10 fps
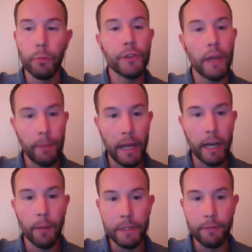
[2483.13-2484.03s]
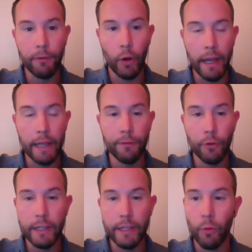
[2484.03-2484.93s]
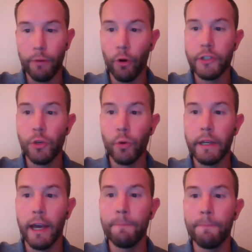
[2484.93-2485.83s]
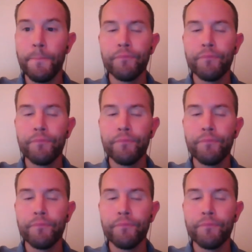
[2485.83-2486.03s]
I'll put that back up at the very end if you need to refer to it again.